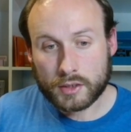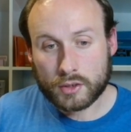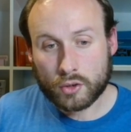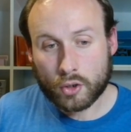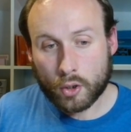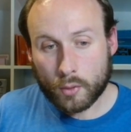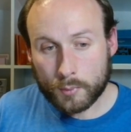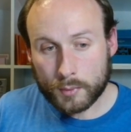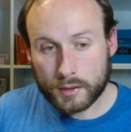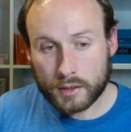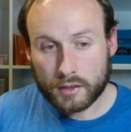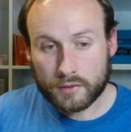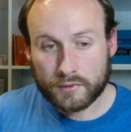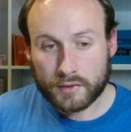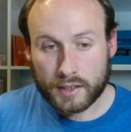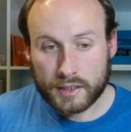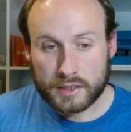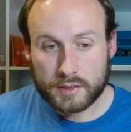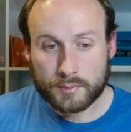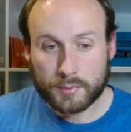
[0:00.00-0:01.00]
a copy of
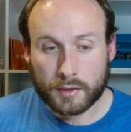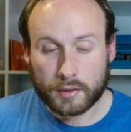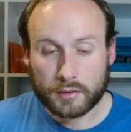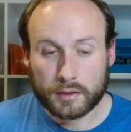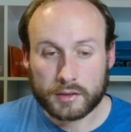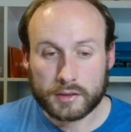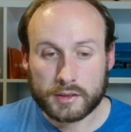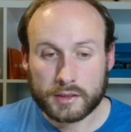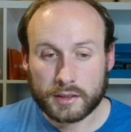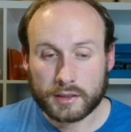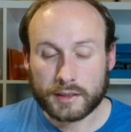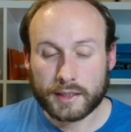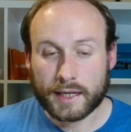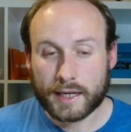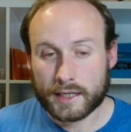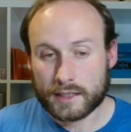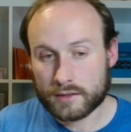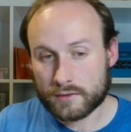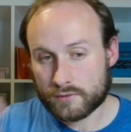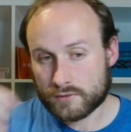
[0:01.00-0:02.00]
that spell until
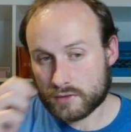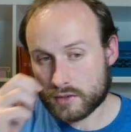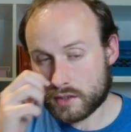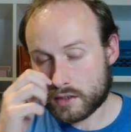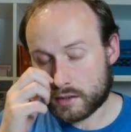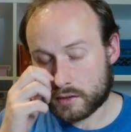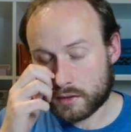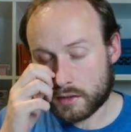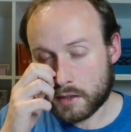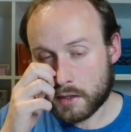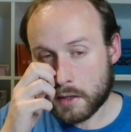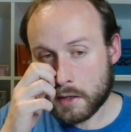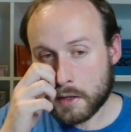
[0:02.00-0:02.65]
end of turn.